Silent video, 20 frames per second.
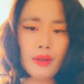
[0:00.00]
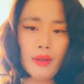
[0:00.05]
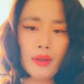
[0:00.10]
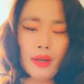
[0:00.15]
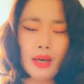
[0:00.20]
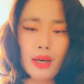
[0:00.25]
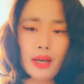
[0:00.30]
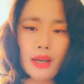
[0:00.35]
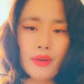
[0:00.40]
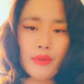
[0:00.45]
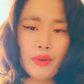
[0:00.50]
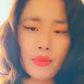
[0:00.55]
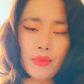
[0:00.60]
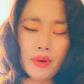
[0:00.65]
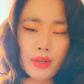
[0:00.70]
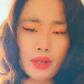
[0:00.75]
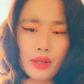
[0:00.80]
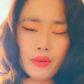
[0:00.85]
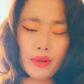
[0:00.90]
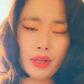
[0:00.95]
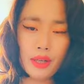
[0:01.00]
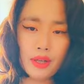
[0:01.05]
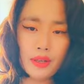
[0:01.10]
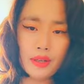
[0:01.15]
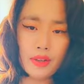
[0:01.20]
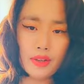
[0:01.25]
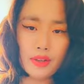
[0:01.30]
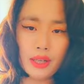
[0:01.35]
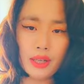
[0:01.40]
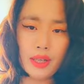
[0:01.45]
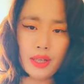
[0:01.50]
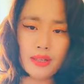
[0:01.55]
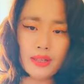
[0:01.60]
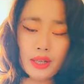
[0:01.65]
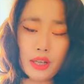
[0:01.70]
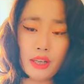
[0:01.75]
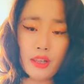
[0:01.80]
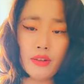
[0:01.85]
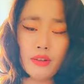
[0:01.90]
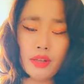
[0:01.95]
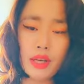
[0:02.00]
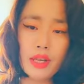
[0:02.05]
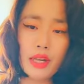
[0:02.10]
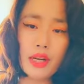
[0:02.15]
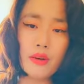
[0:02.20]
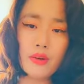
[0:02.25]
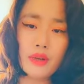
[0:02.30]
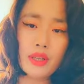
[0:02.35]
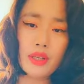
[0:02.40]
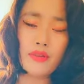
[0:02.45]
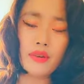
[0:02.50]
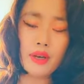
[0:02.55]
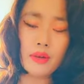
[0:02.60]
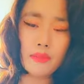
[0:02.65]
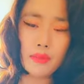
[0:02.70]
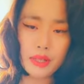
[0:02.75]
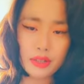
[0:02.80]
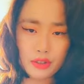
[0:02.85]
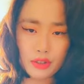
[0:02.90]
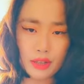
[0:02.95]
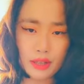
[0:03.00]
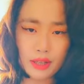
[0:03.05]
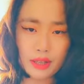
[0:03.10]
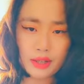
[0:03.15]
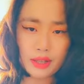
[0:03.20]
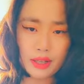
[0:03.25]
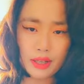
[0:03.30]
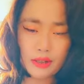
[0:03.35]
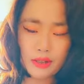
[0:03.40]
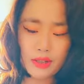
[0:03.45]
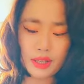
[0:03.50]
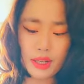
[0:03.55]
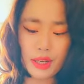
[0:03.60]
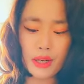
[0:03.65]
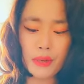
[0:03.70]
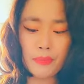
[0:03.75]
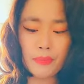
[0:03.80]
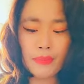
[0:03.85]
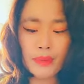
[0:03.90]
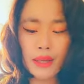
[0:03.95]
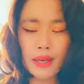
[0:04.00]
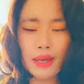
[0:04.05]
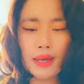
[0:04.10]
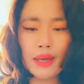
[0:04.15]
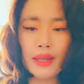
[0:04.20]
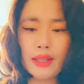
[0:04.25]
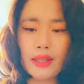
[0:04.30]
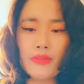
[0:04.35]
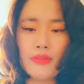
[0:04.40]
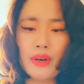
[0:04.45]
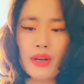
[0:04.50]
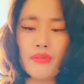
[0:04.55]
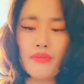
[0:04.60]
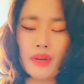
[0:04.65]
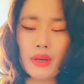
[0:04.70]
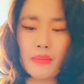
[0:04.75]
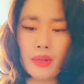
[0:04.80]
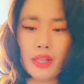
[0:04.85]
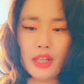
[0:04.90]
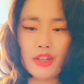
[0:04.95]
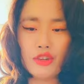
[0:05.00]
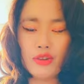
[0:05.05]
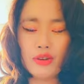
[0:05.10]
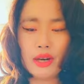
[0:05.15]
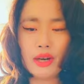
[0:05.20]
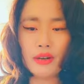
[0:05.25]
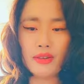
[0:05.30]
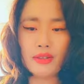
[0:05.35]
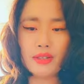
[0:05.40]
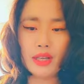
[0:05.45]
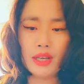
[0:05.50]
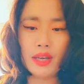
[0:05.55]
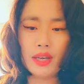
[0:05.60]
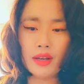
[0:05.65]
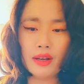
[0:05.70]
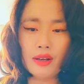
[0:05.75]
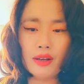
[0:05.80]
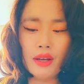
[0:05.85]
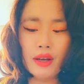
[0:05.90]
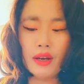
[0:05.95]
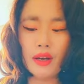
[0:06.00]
Hi everyone, how are you doing? Let's take a look at our divine masculine's energy and divine feminine your energy here.